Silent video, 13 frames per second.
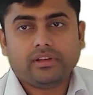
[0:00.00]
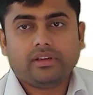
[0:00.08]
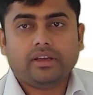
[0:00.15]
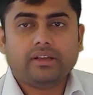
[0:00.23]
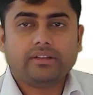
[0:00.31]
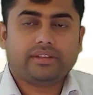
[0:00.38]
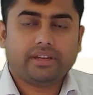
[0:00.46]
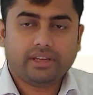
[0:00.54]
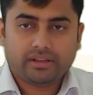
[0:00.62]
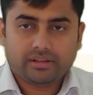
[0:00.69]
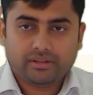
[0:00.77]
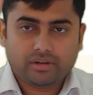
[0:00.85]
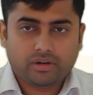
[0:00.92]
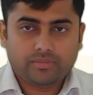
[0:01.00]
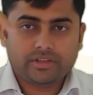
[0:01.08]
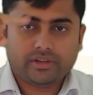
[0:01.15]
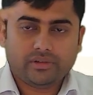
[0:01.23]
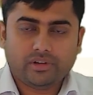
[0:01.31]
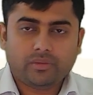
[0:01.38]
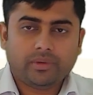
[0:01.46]
S3 object
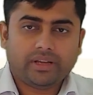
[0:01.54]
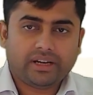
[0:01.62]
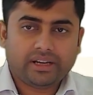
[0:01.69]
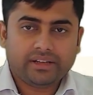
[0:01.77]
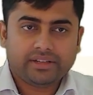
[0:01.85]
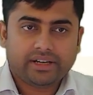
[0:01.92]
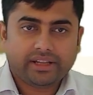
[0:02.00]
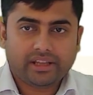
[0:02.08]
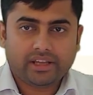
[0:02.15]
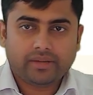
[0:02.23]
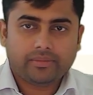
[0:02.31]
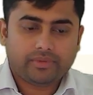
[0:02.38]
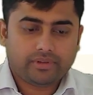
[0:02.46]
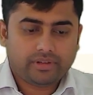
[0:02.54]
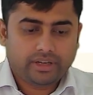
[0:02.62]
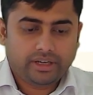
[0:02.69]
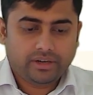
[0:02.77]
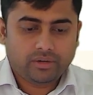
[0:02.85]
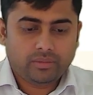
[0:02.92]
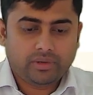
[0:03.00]
will not be created inside the heap.
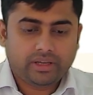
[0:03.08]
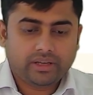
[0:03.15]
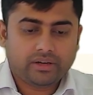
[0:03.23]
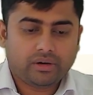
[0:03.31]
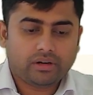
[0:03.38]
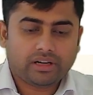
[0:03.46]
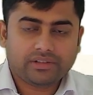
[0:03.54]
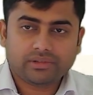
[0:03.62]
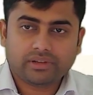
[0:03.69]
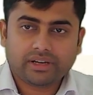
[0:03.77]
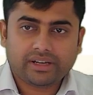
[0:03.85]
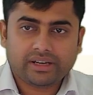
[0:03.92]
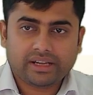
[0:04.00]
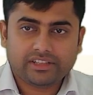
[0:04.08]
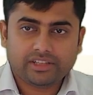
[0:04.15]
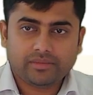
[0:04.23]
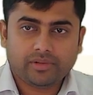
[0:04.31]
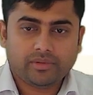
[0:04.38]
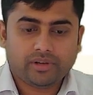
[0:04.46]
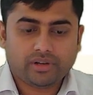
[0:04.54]
It will be not also created in
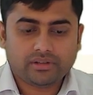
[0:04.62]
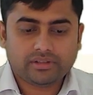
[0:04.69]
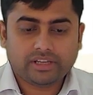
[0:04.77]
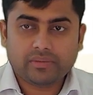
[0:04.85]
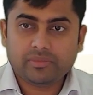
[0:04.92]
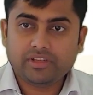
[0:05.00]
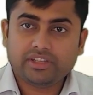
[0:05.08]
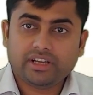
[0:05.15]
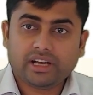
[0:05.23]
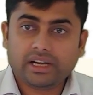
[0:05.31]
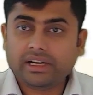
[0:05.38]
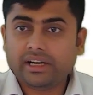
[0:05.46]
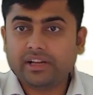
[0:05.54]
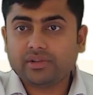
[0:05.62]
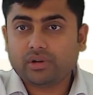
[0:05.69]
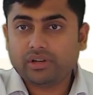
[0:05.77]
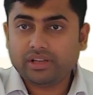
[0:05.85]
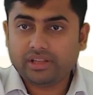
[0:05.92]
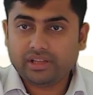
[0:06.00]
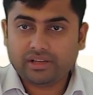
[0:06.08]
SCP because ABC content is
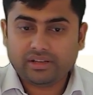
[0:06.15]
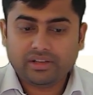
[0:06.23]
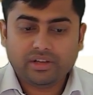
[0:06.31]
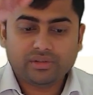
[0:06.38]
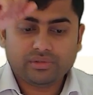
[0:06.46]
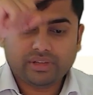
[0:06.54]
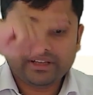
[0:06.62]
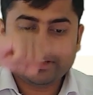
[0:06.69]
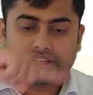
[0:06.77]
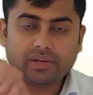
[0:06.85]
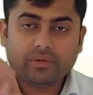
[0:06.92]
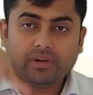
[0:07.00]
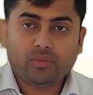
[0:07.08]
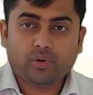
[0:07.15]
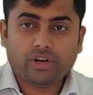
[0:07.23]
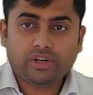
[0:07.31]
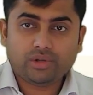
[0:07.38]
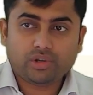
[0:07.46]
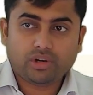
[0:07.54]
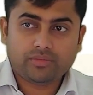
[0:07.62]
already there. So S3 will point to
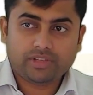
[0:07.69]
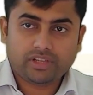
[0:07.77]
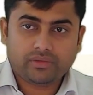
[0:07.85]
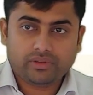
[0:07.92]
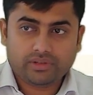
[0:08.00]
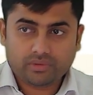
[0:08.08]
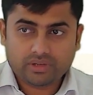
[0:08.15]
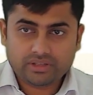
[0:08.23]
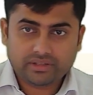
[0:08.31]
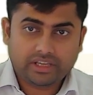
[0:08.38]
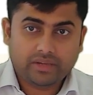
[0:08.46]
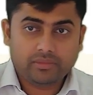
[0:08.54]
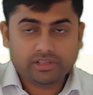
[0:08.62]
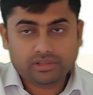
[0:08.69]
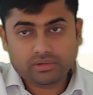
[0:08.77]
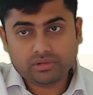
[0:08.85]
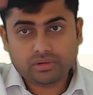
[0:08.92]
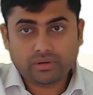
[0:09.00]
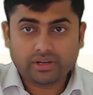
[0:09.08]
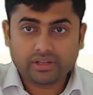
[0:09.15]
the object which was ABC was
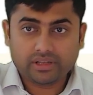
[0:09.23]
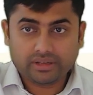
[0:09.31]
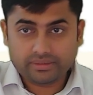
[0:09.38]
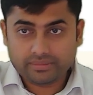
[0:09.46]
already there.